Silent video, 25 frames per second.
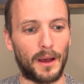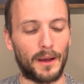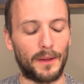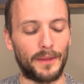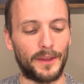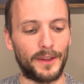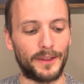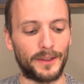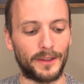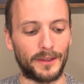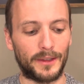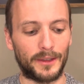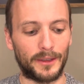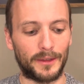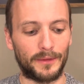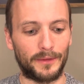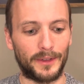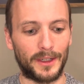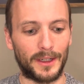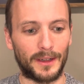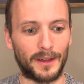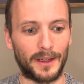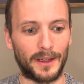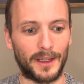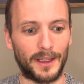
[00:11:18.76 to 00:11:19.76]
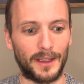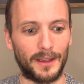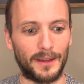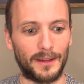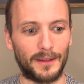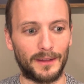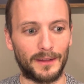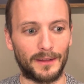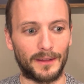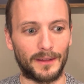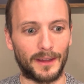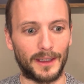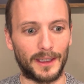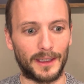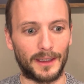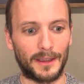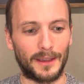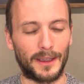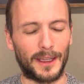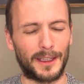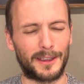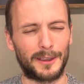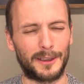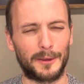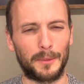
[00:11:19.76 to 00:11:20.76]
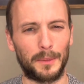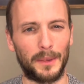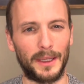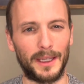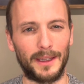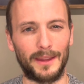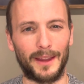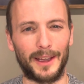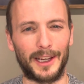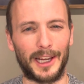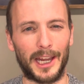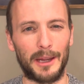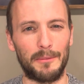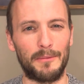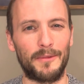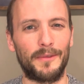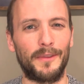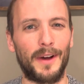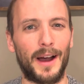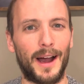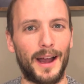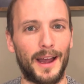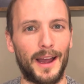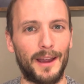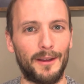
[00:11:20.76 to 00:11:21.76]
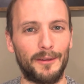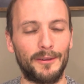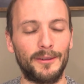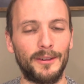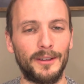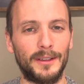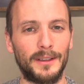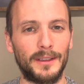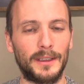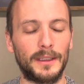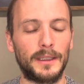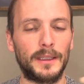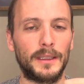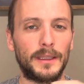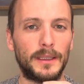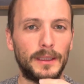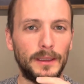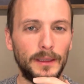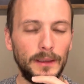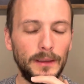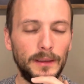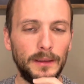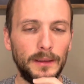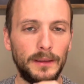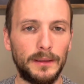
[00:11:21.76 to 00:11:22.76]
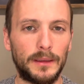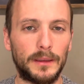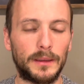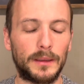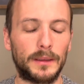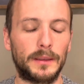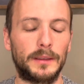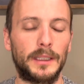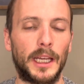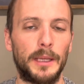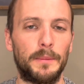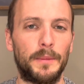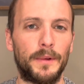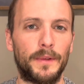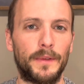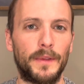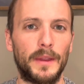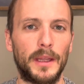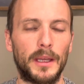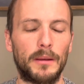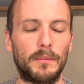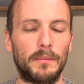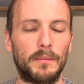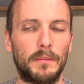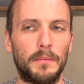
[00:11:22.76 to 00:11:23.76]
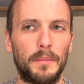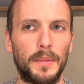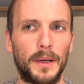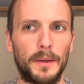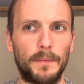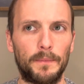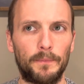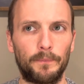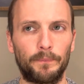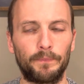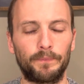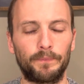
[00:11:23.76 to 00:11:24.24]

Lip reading: this is a very like explain like I'm five type of thing. But